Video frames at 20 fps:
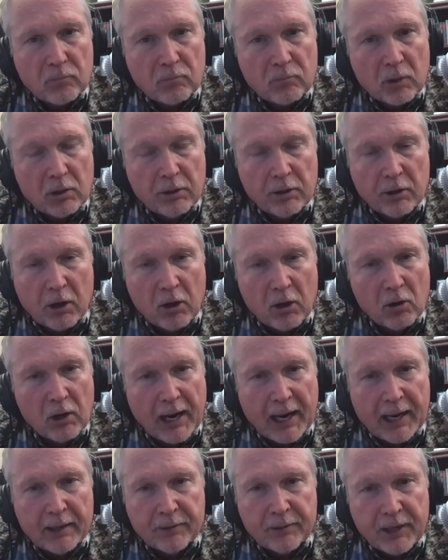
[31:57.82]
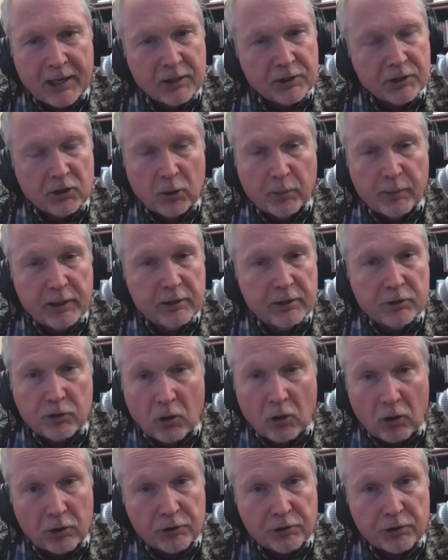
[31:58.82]
and still be the
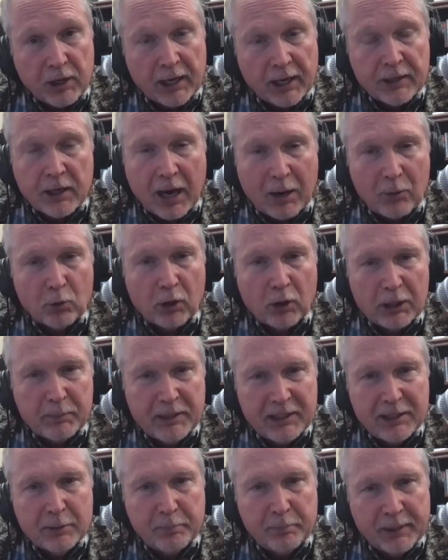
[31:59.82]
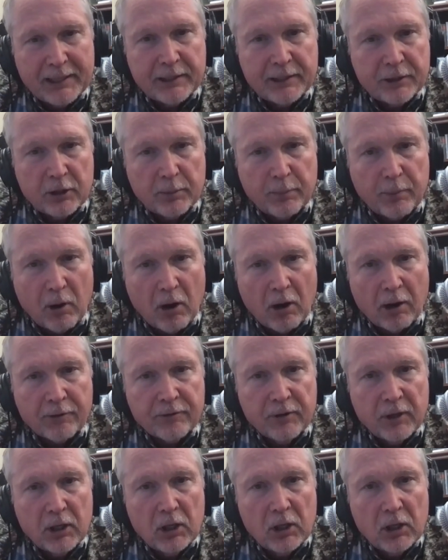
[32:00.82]
church and not really be dependent upon